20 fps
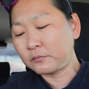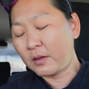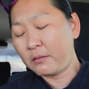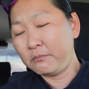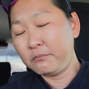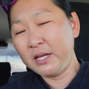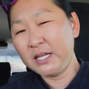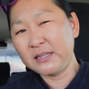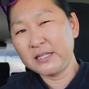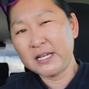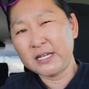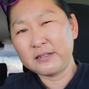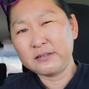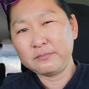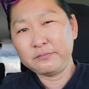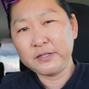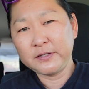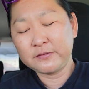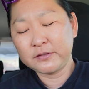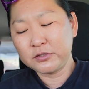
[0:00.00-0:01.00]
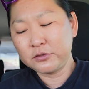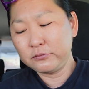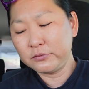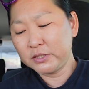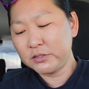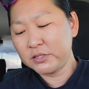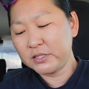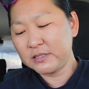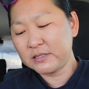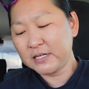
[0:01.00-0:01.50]
mainland beef stew,
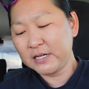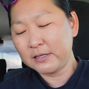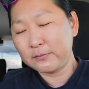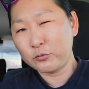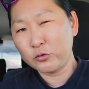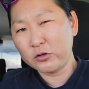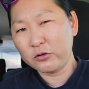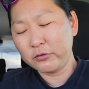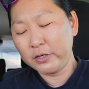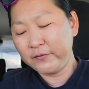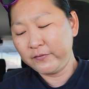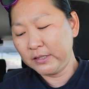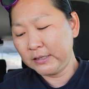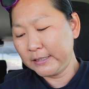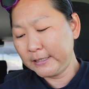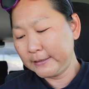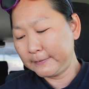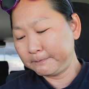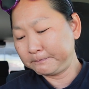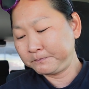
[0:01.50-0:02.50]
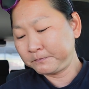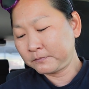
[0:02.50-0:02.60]
which is kind of more gravy-like.